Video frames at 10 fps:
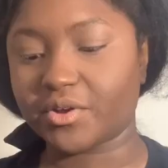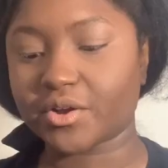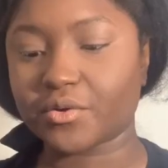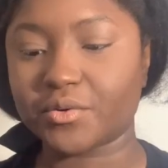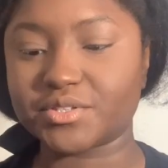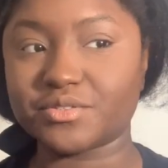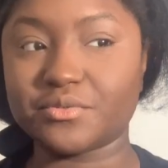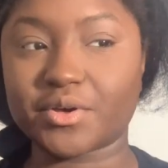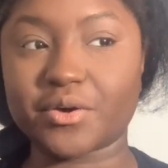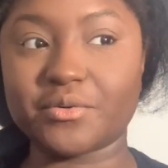are going to
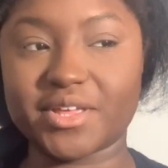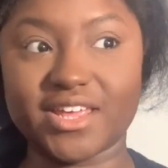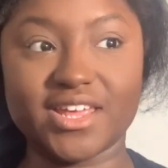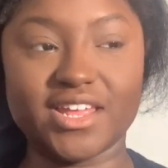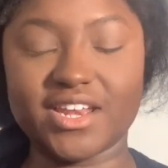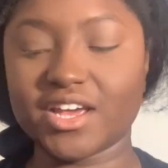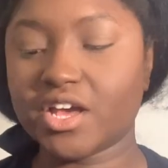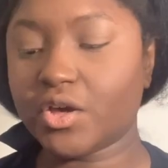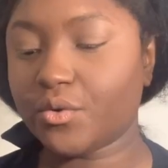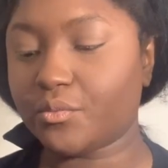go in
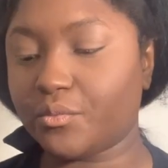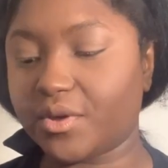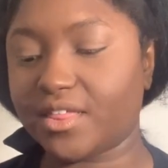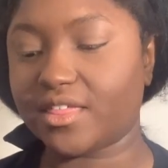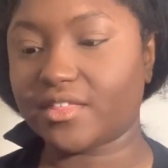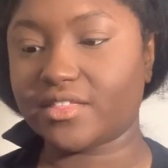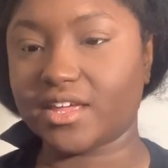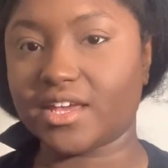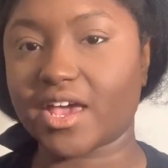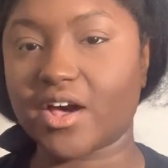with the
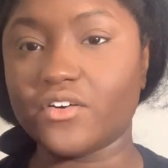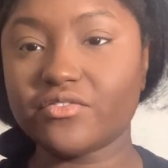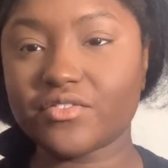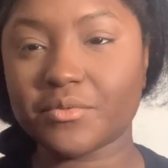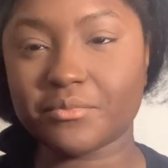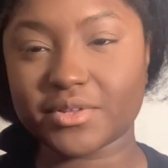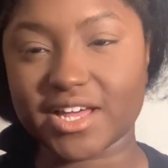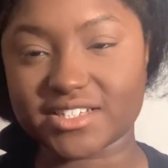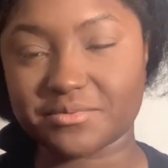e.l.f. blush